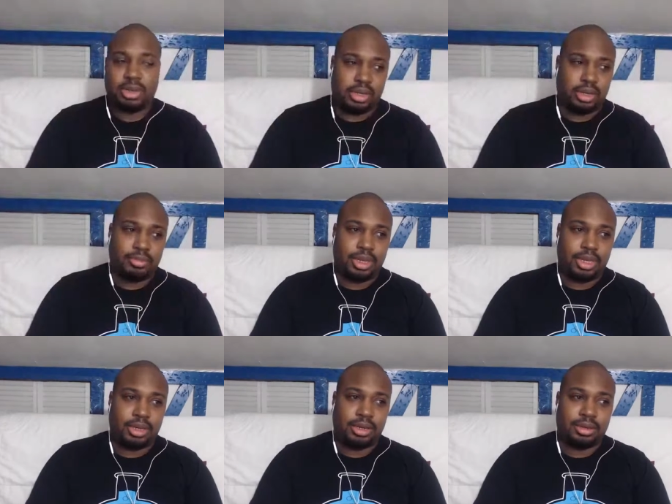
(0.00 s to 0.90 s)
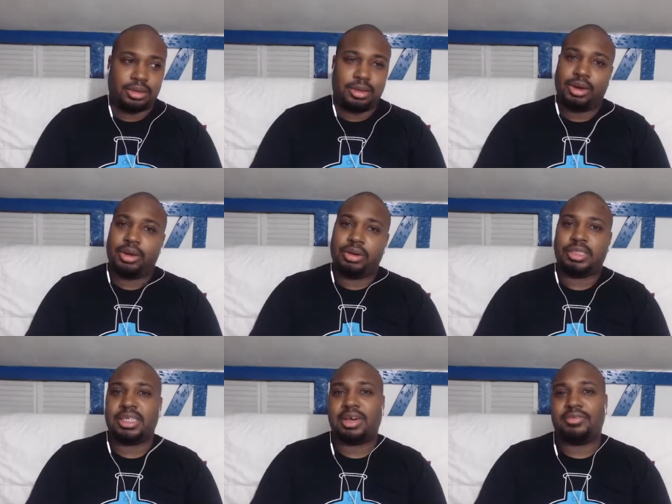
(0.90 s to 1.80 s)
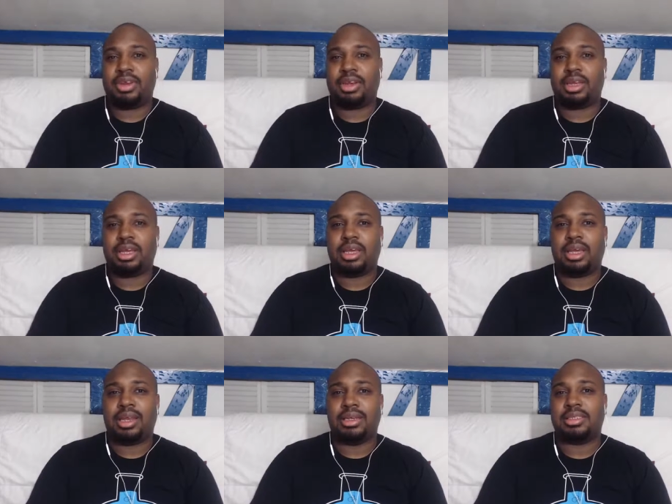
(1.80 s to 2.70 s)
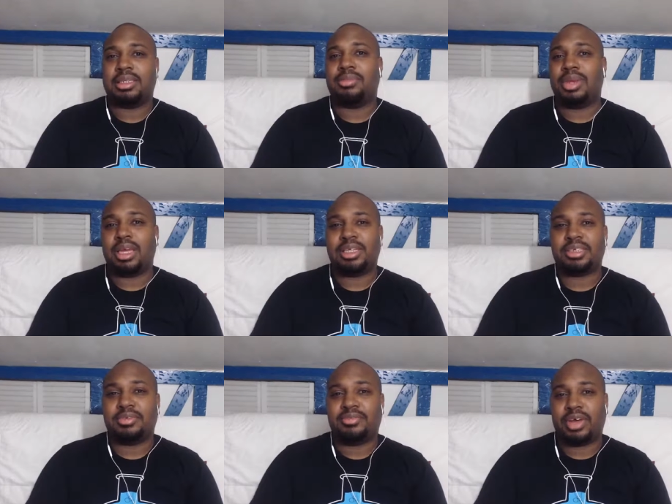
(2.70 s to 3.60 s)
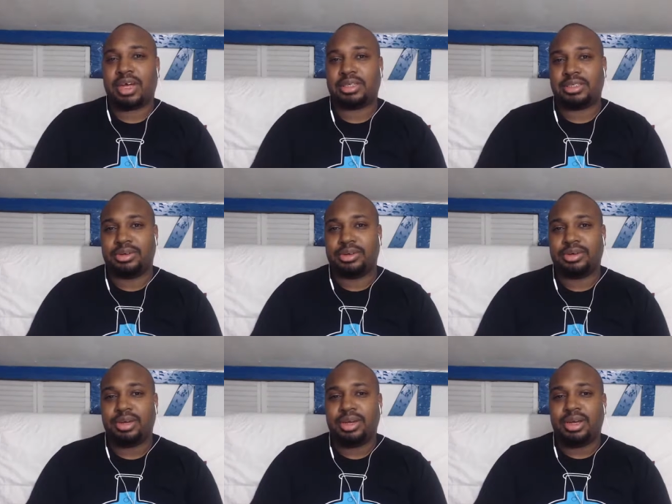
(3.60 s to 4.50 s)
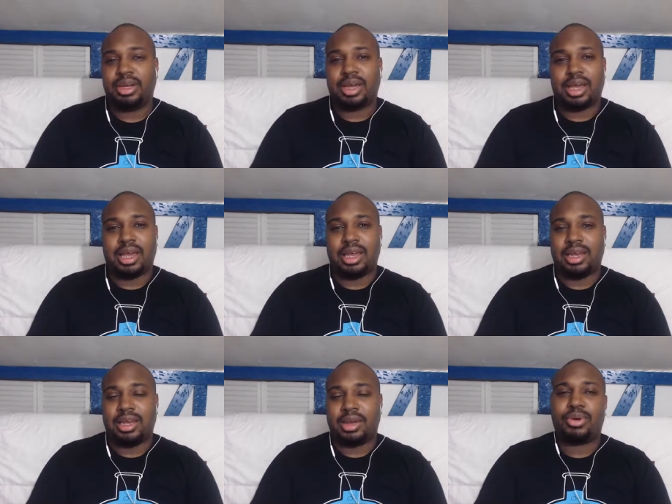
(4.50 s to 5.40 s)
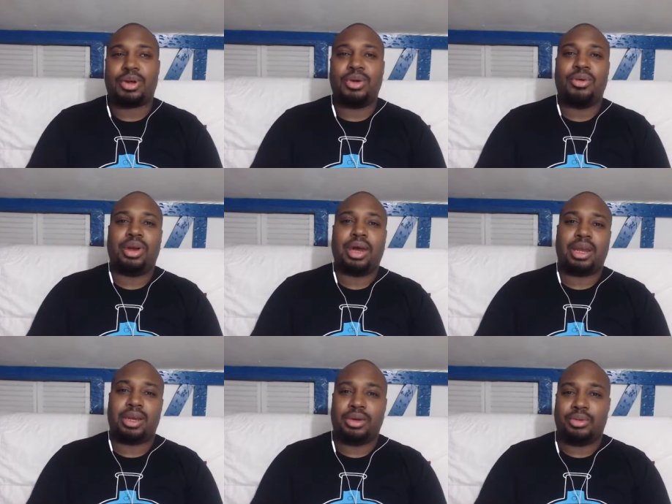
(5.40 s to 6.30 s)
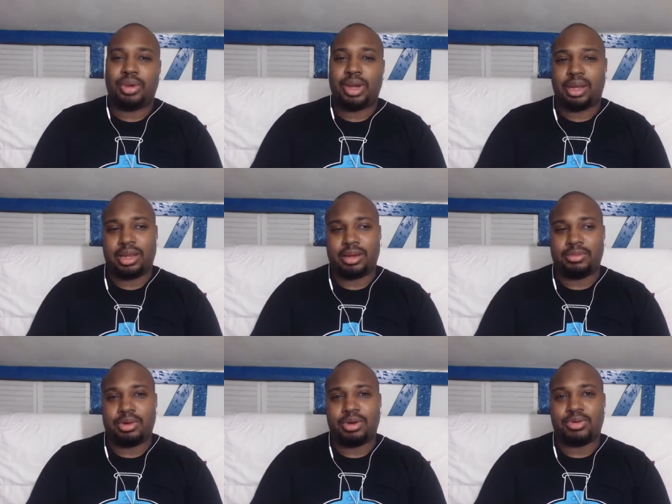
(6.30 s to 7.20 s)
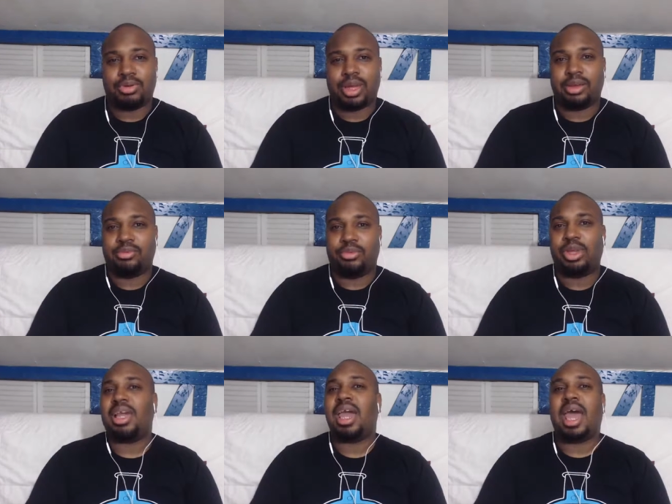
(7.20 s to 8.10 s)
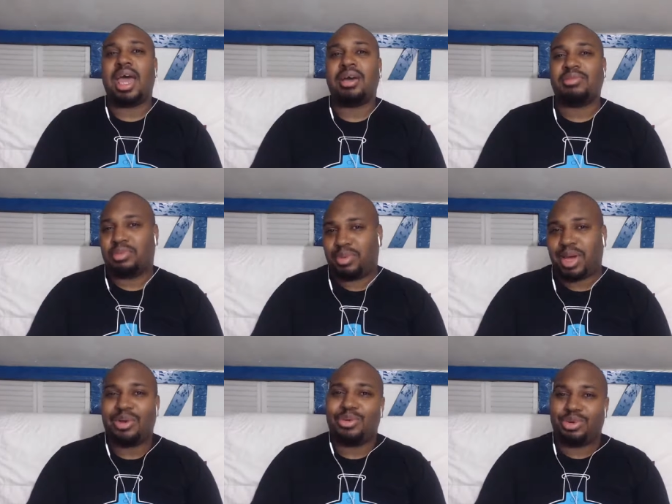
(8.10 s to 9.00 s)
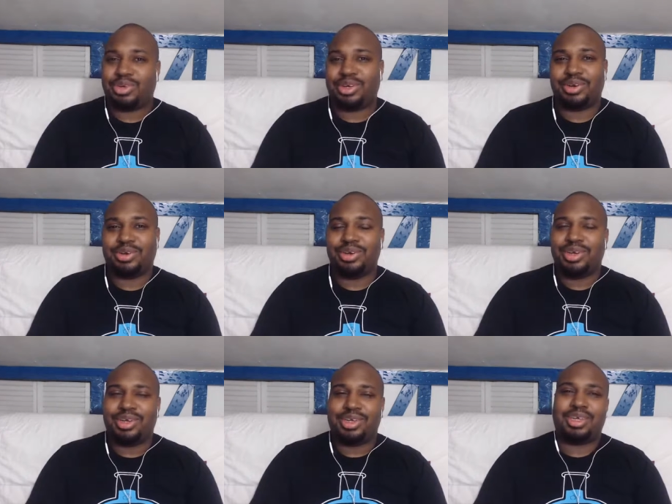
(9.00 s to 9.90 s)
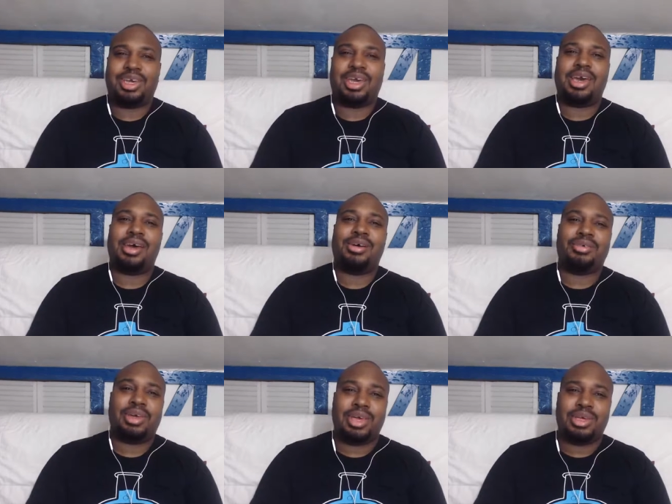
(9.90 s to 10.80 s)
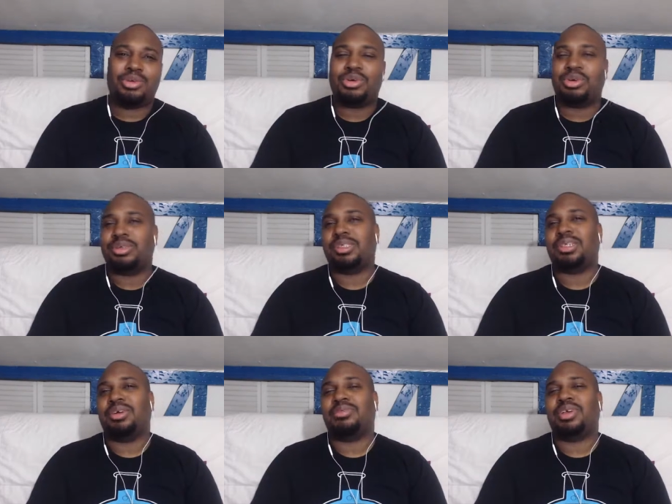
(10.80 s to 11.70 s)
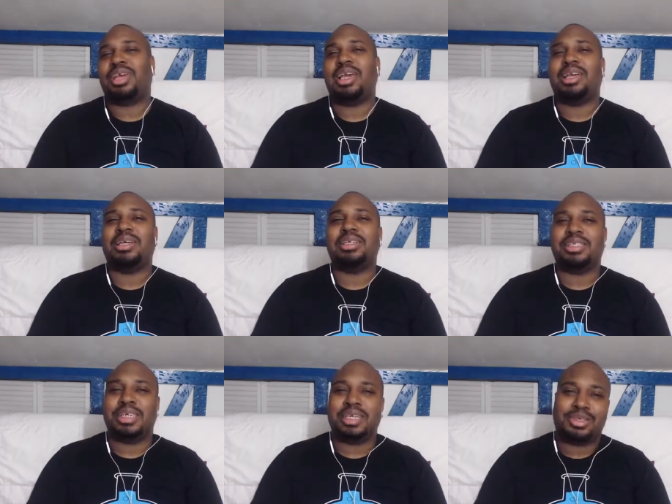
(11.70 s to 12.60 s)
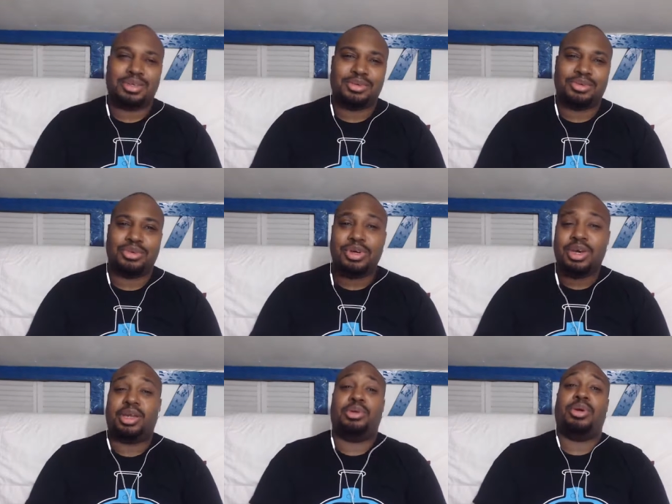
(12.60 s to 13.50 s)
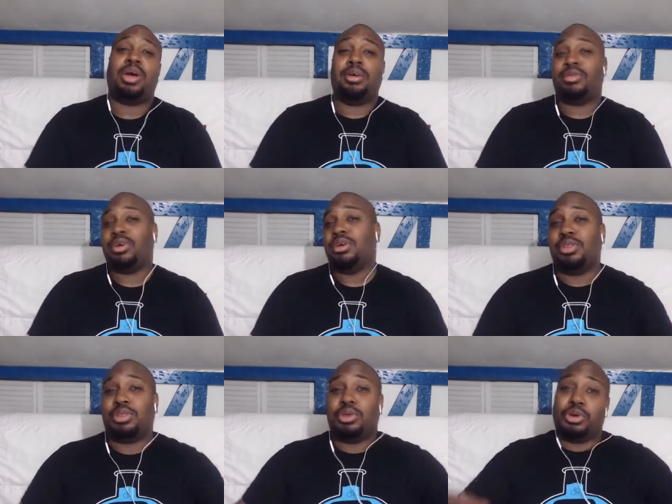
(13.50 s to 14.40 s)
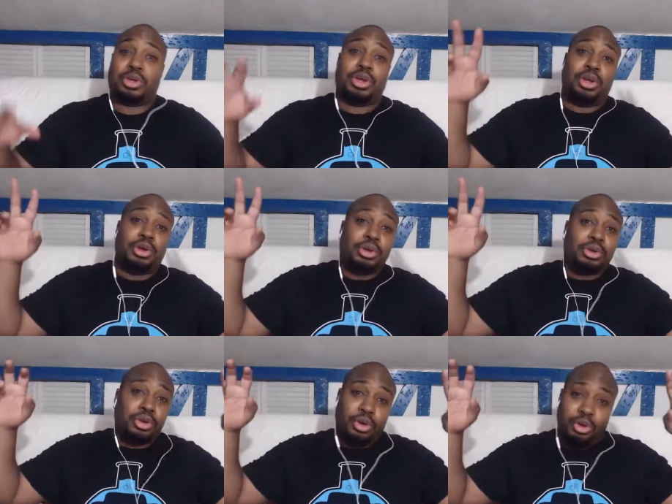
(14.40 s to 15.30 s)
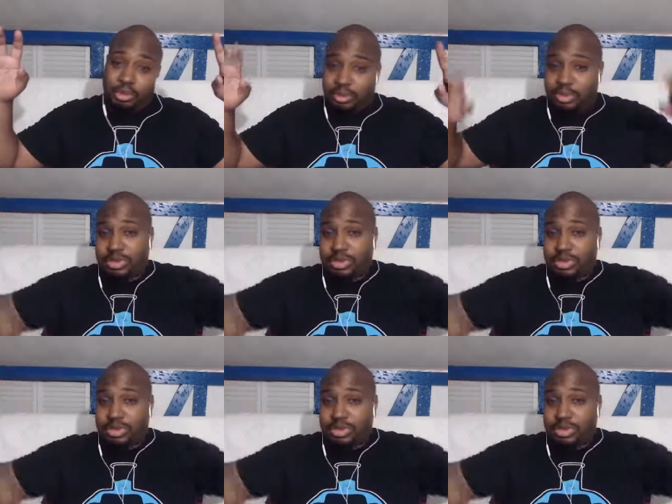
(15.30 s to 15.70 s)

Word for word: I mean, you know, it was definitely an intimidation factor, and they were going out of their way to let him know, like, we have the power here yeah, okay, you call yourself King Ezekiel and you have the kingdom,